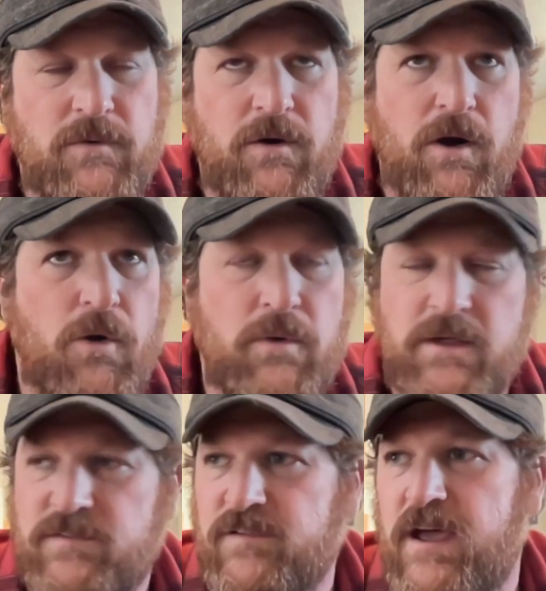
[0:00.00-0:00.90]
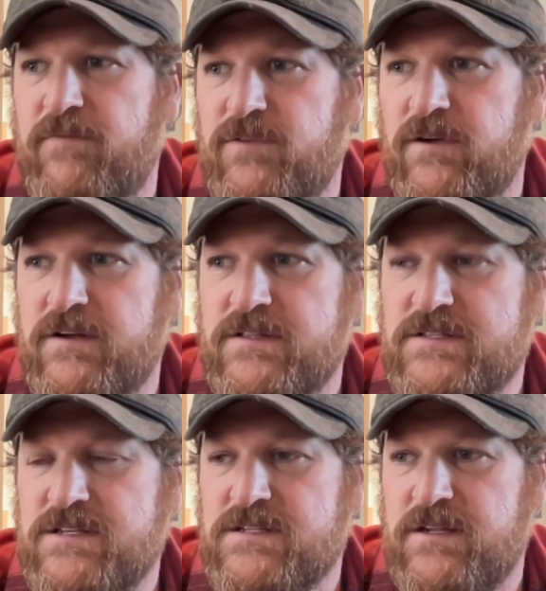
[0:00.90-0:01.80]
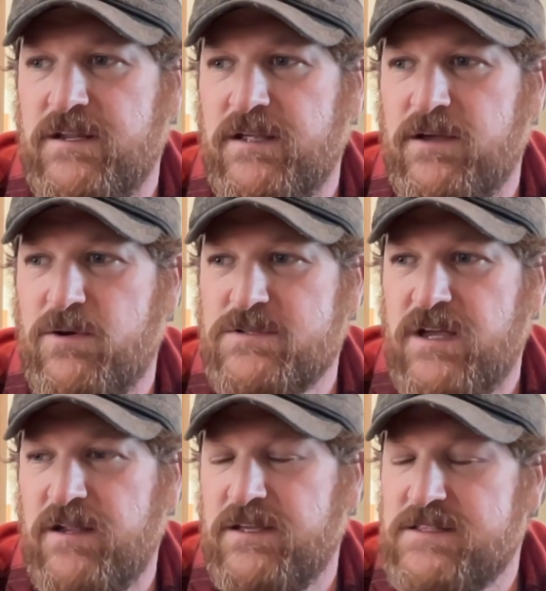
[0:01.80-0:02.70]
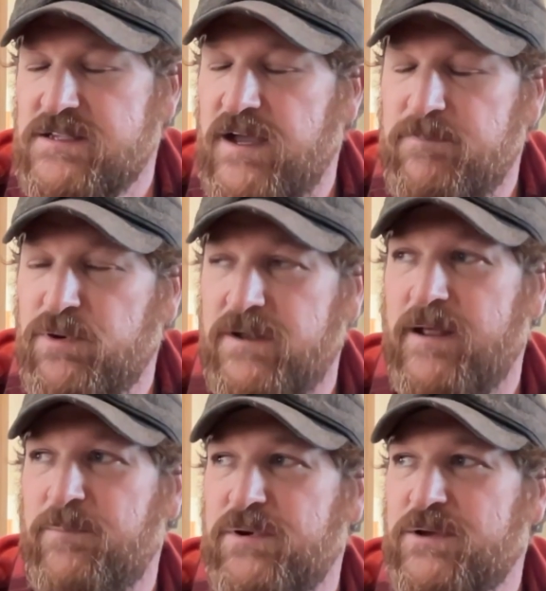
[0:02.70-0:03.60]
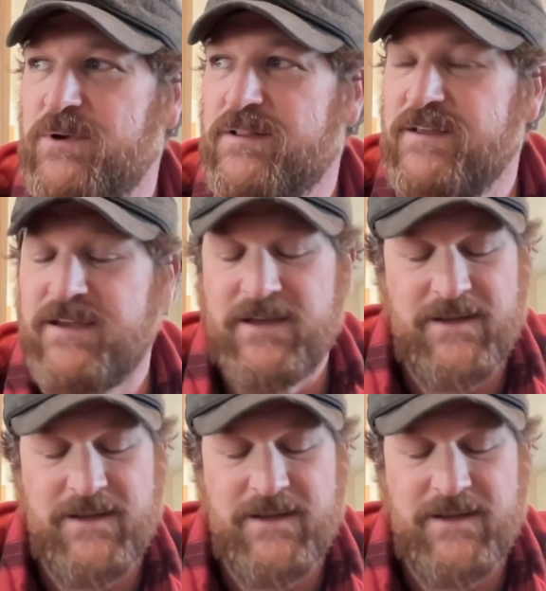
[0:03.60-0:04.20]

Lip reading: always after hunting season. And it goes on, I put it on pretty quickly.